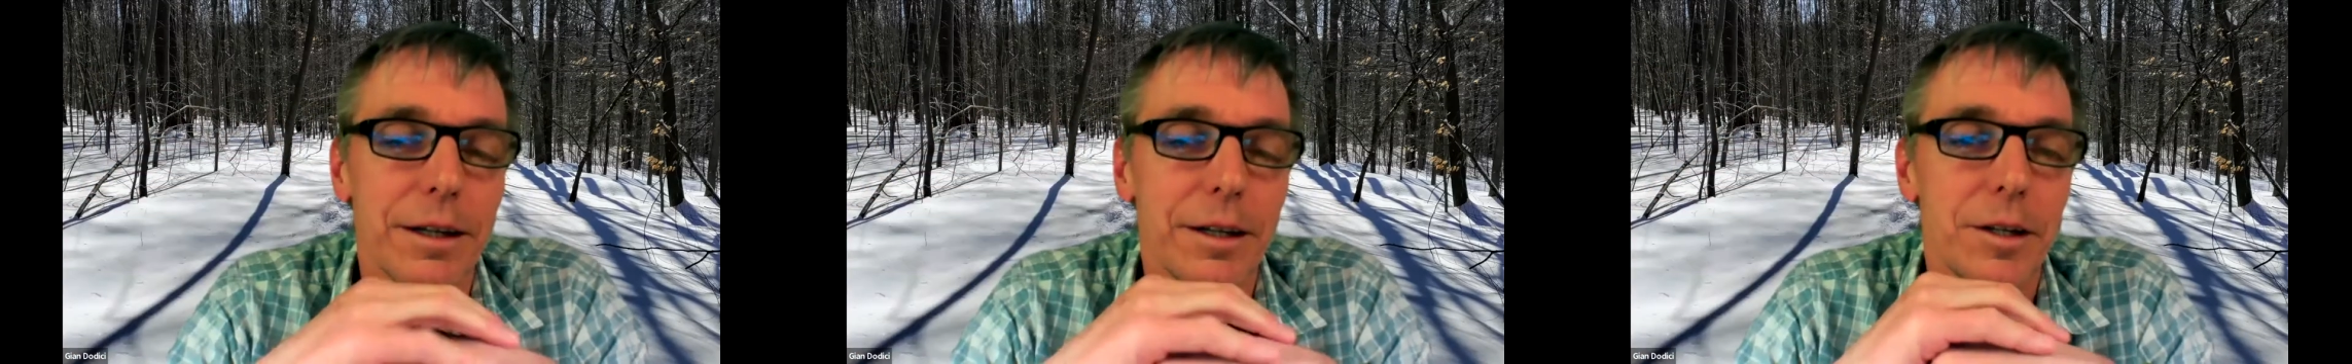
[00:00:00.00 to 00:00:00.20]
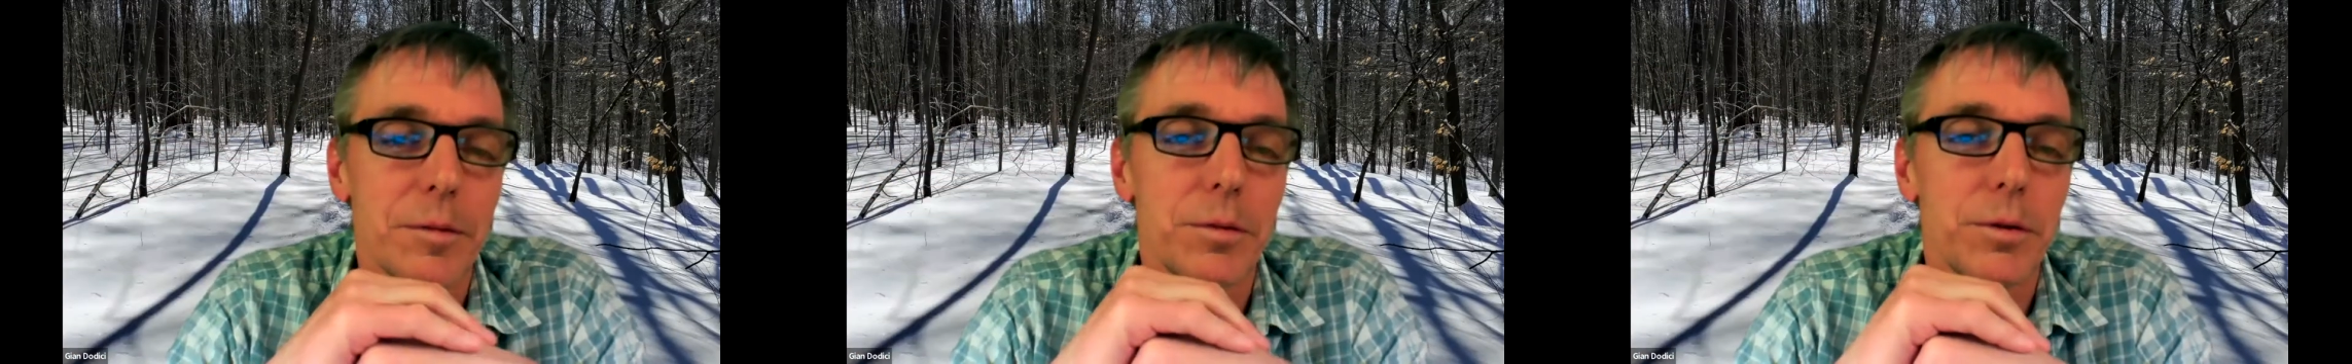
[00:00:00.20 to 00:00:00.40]

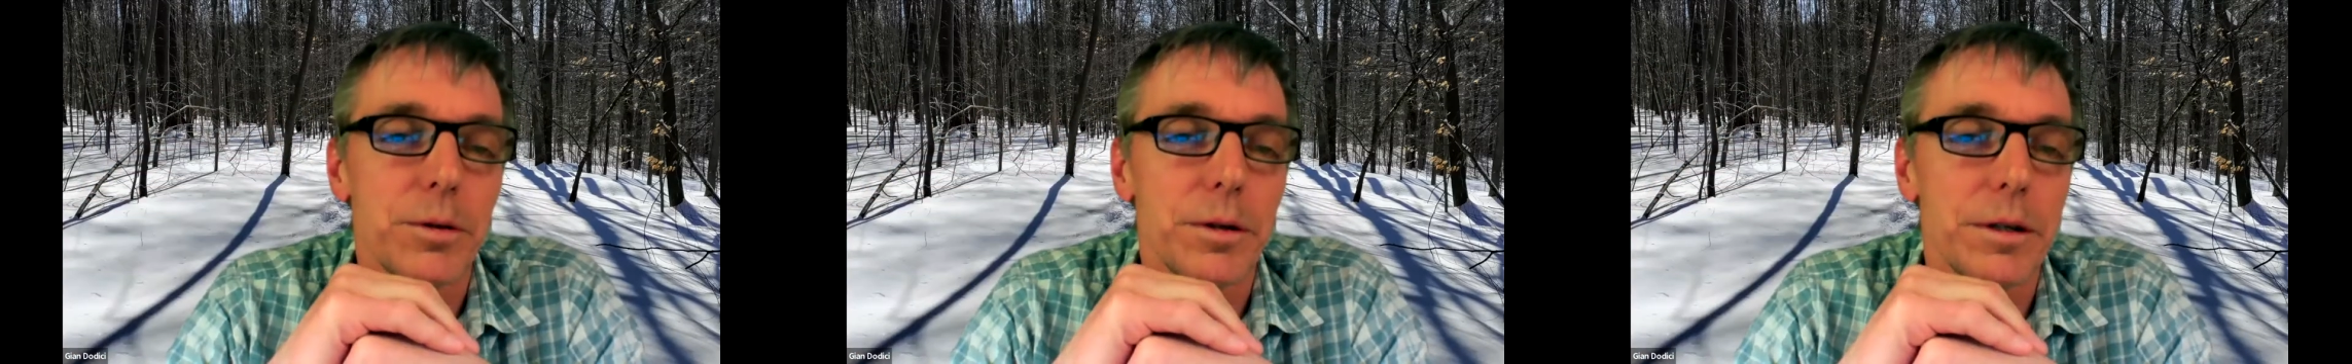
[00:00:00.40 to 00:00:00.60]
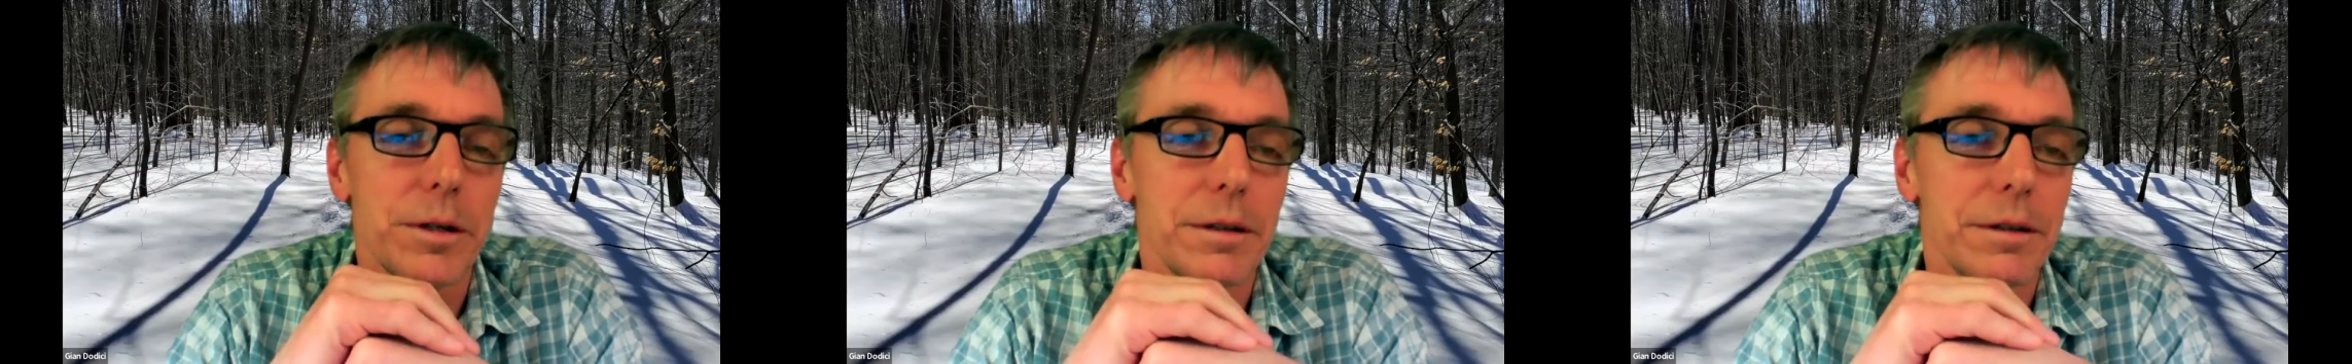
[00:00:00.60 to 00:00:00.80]
on the
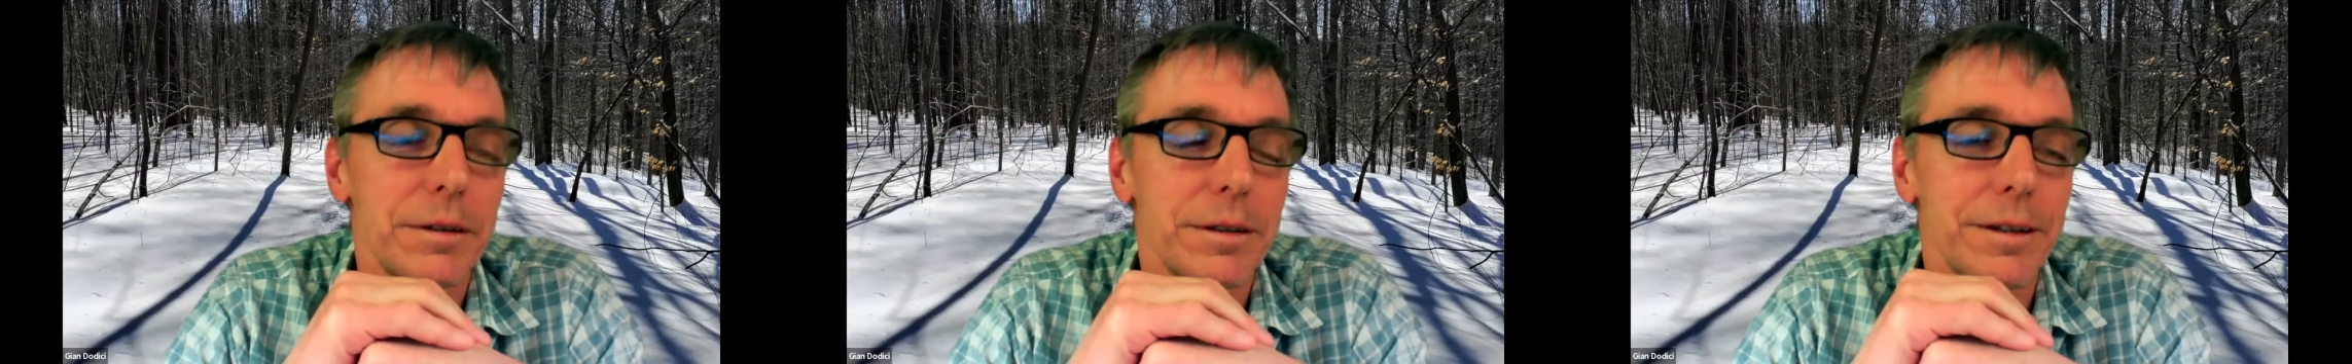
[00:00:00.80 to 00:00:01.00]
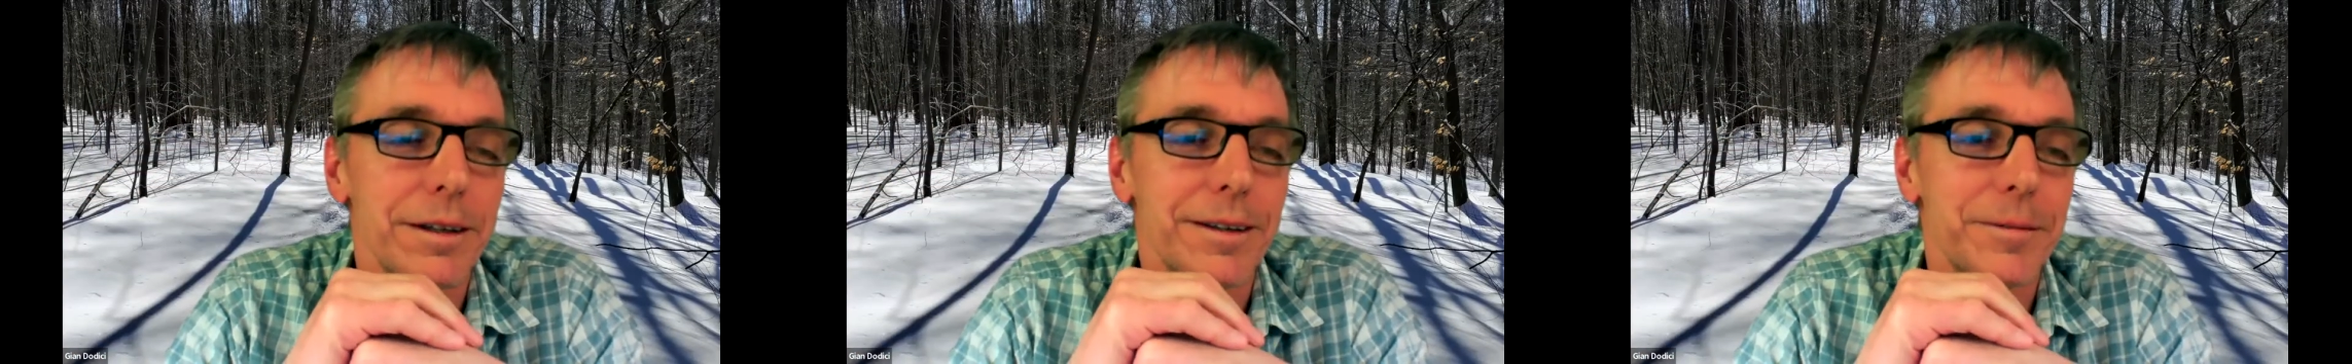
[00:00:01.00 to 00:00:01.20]

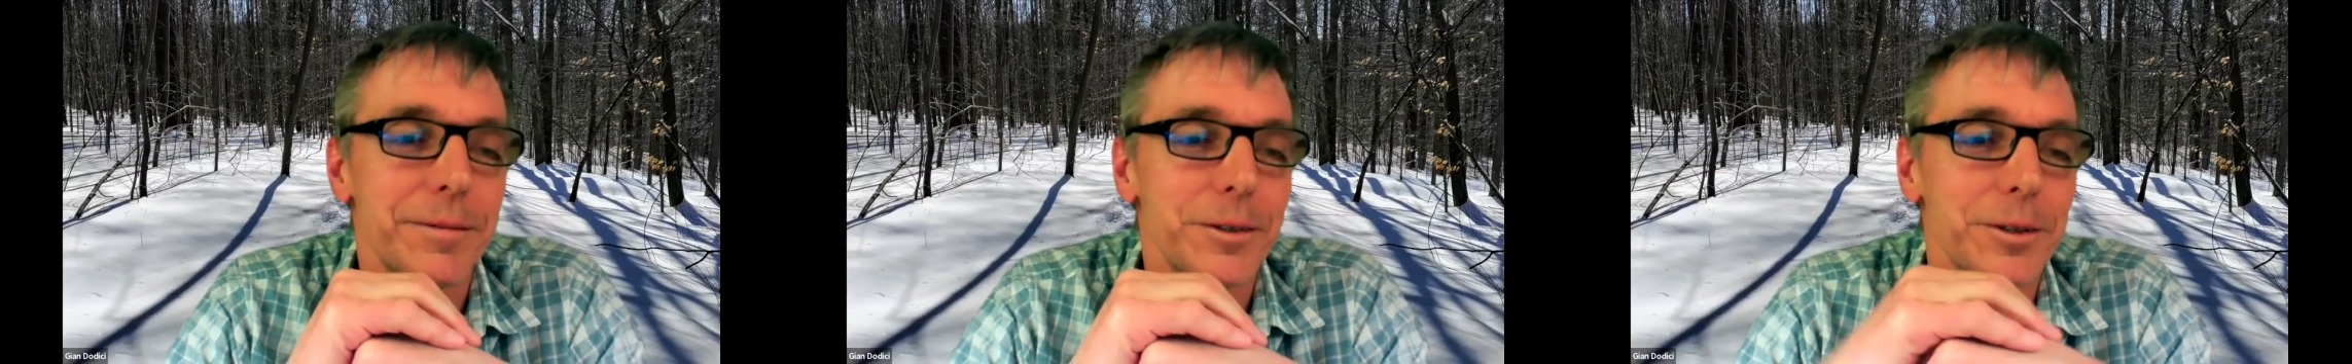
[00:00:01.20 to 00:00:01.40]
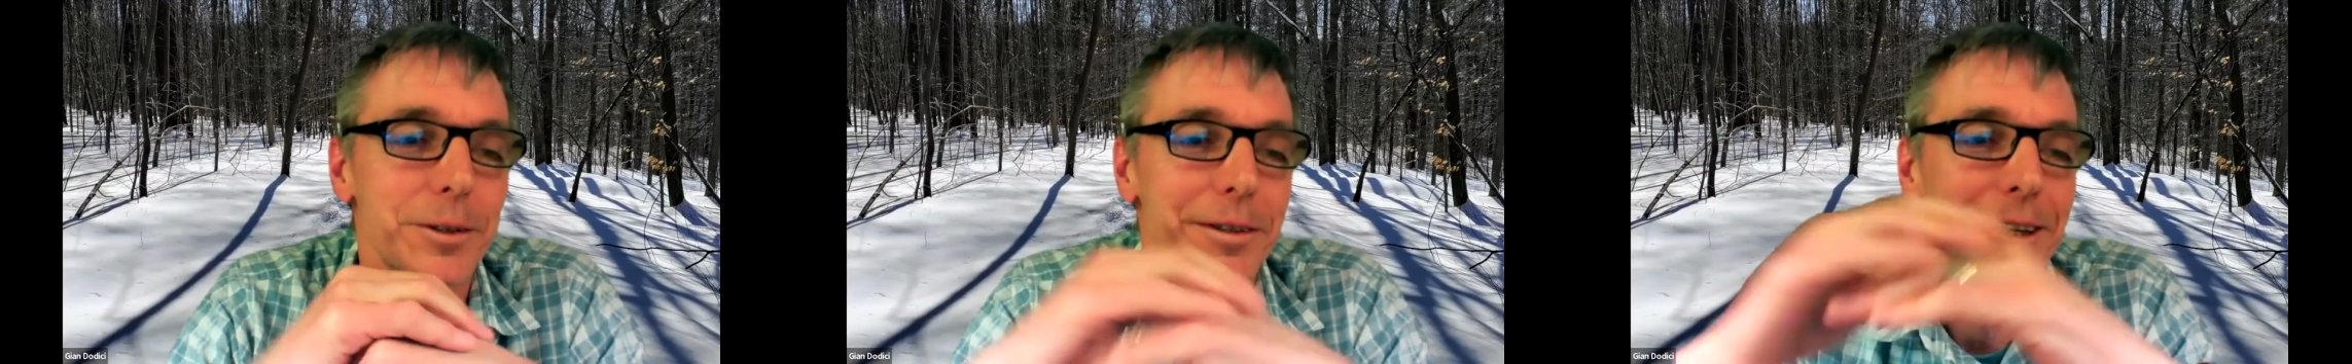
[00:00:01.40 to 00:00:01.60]
border,
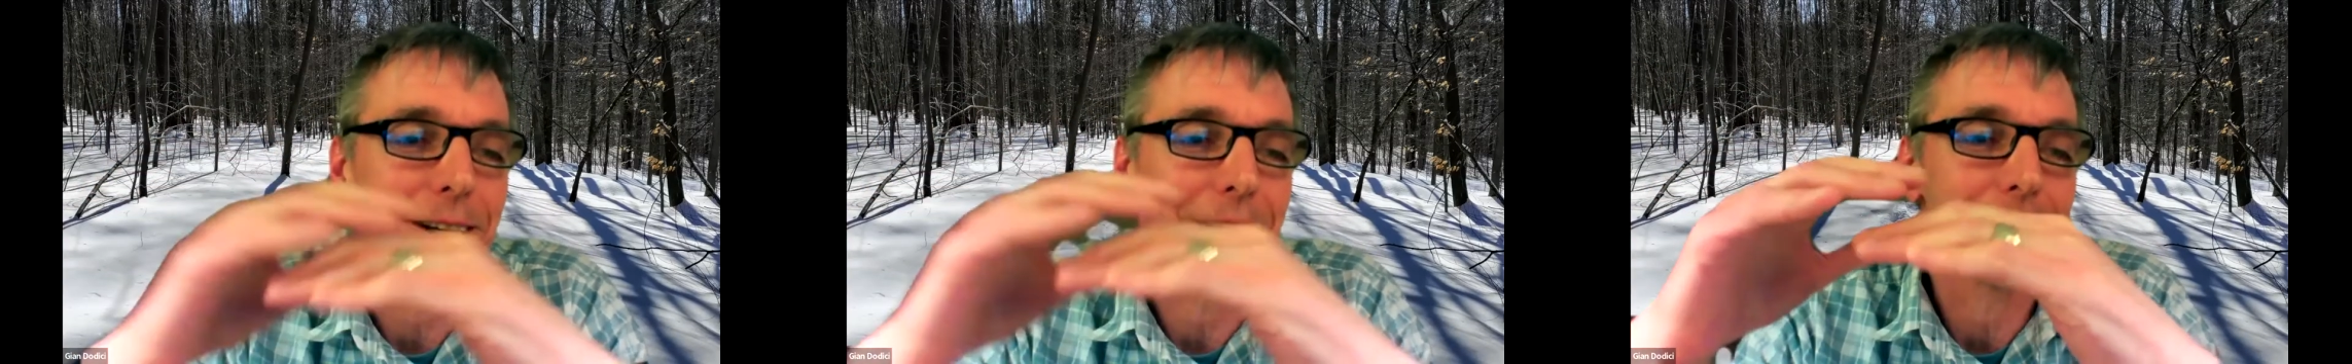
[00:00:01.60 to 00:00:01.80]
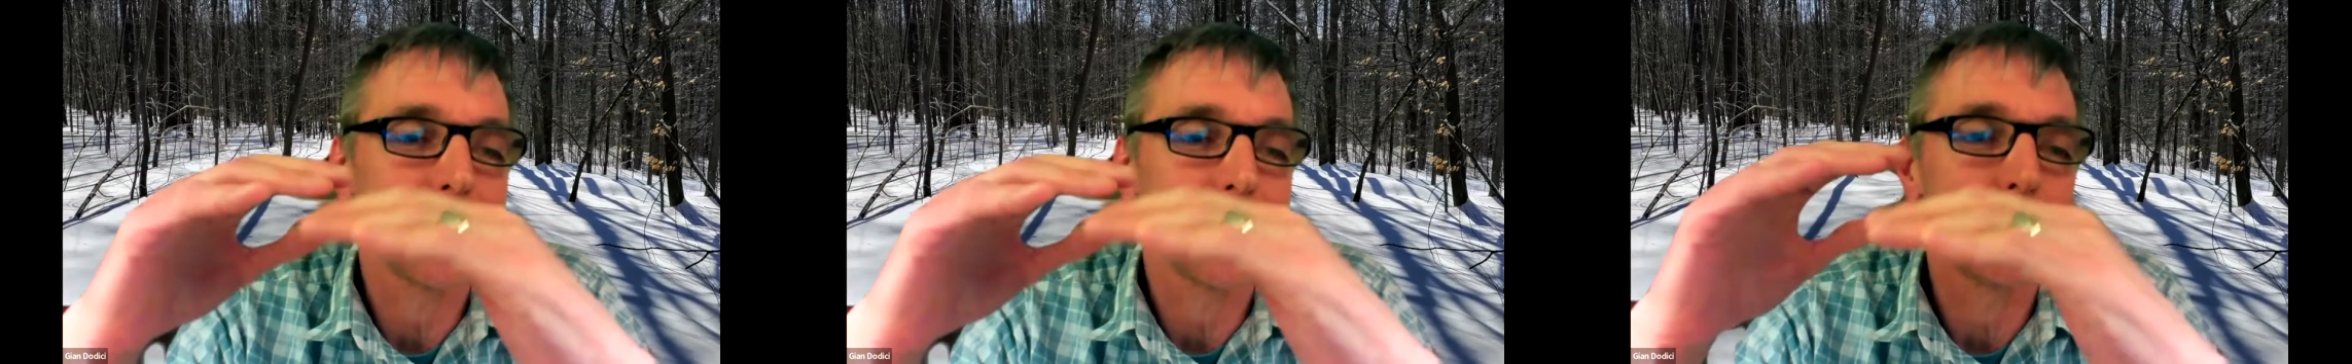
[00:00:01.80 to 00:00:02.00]
um, or
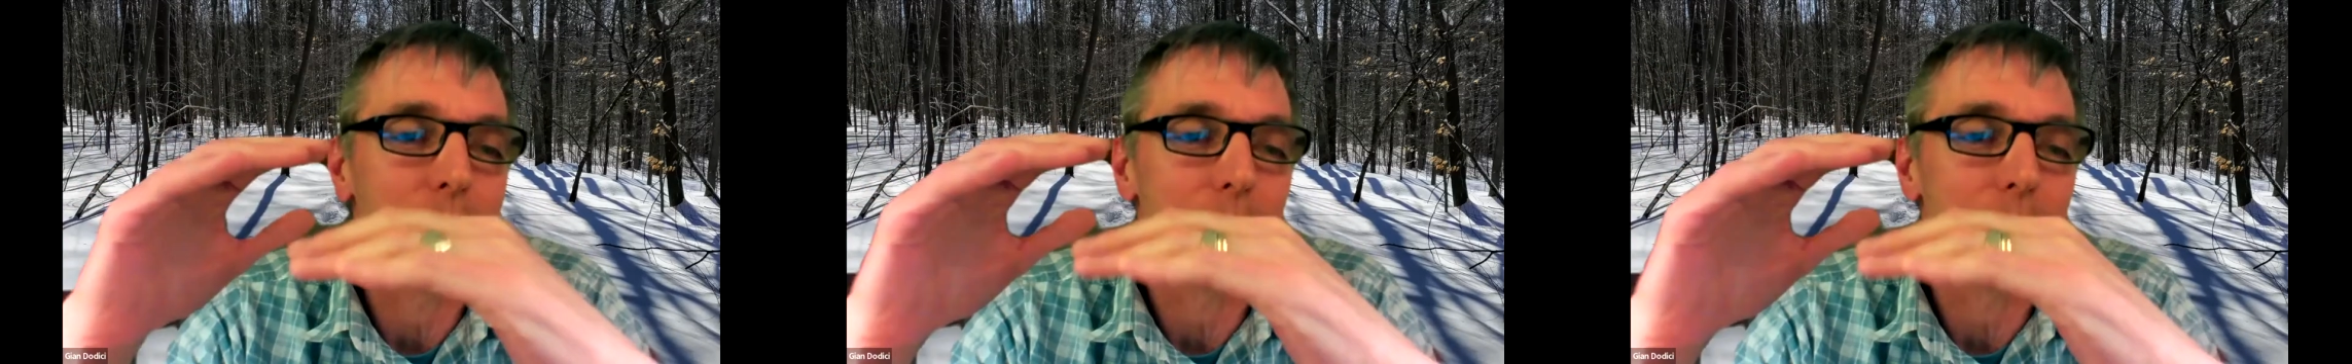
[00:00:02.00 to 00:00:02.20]
not on the